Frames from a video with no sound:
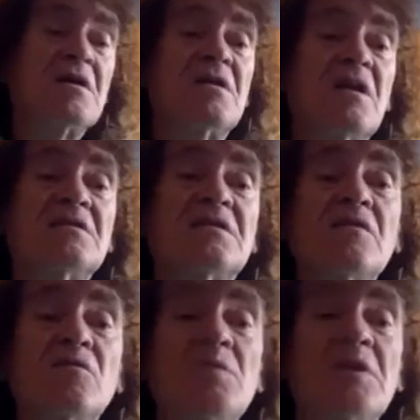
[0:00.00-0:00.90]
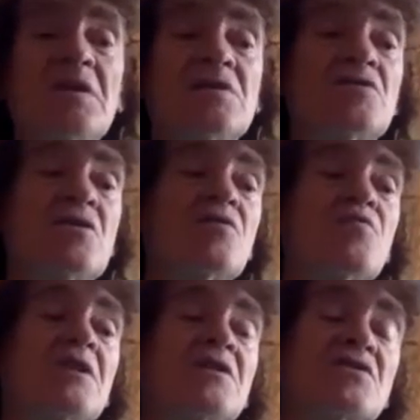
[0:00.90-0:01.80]
This illumination
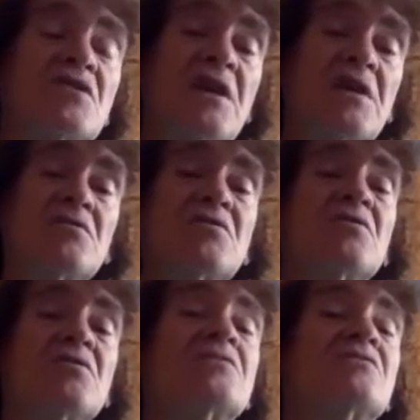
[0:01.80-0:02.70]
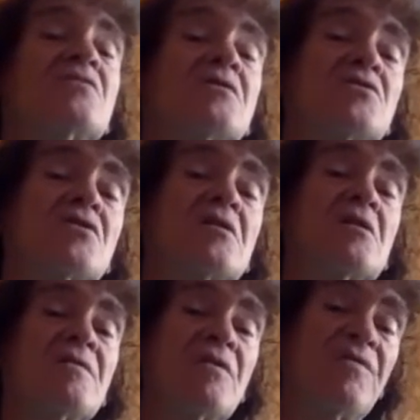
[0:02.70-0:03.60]
will change the structure
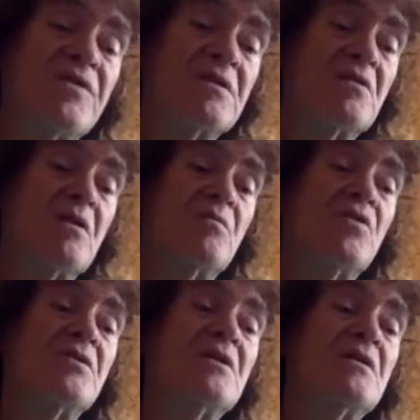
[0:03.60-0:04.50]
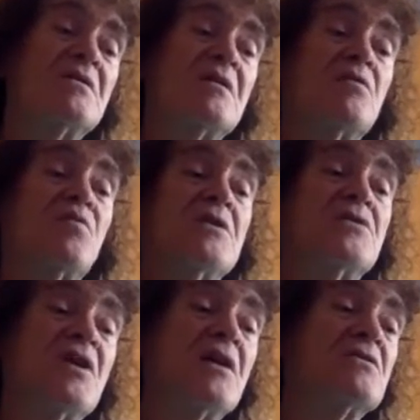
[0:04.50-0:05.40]
of the physical bodies. It will
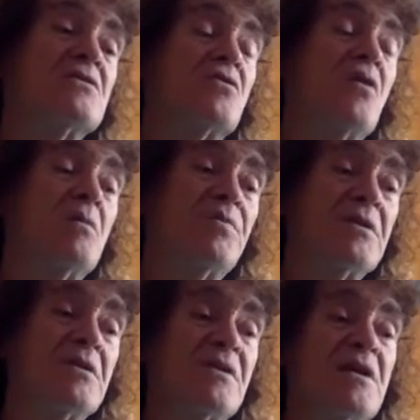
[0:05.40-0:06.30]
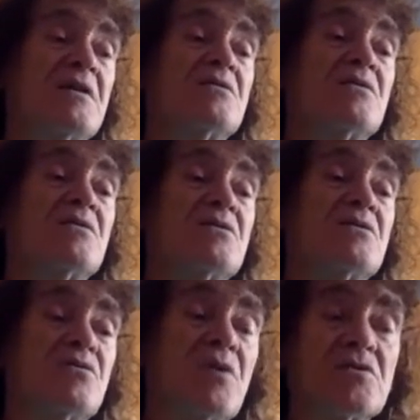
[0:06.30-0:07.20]
change completely the
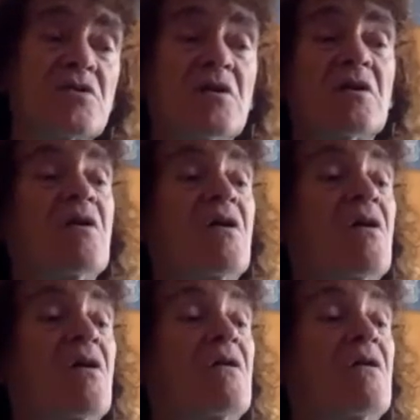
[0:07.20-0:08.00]
structure of